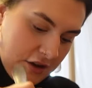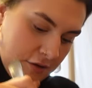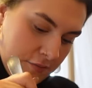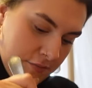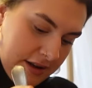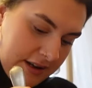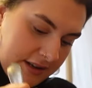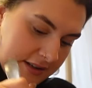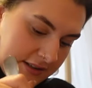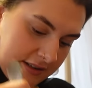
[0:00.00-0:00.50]
Like
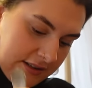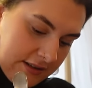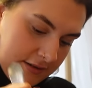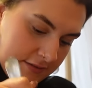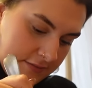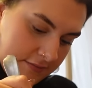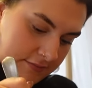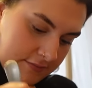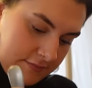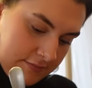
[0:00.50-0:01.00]
mix
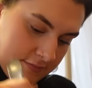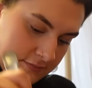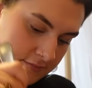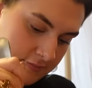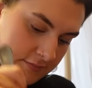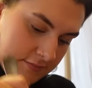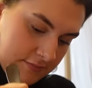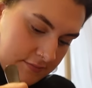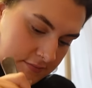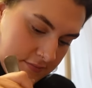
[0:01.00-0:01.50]
it.
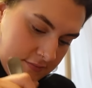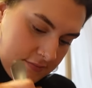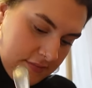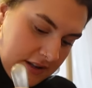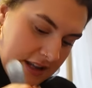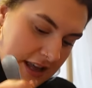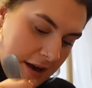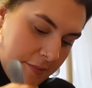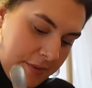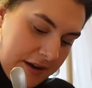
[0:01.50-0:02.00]

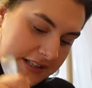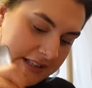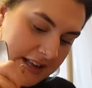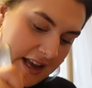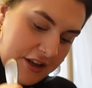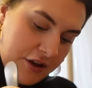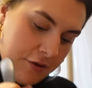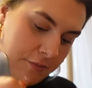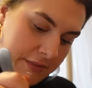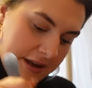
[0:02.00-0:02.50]
Yeah, but it's
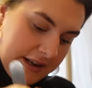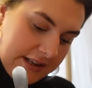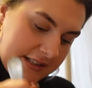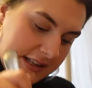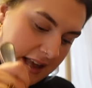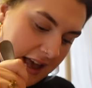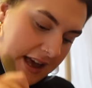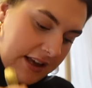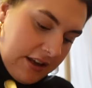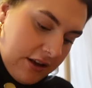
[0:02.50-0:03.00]
like you mix
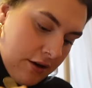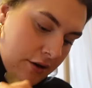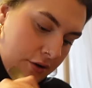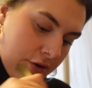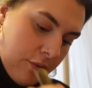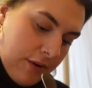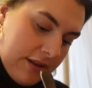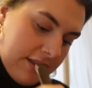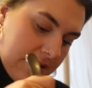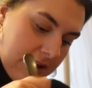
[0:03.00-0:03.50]
the egg
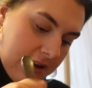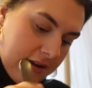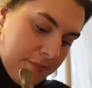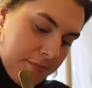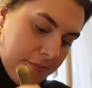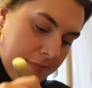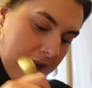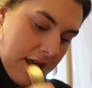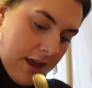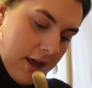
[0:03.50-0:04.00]
yolk with the
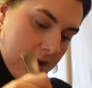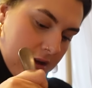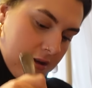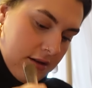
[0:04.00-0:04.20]
meat.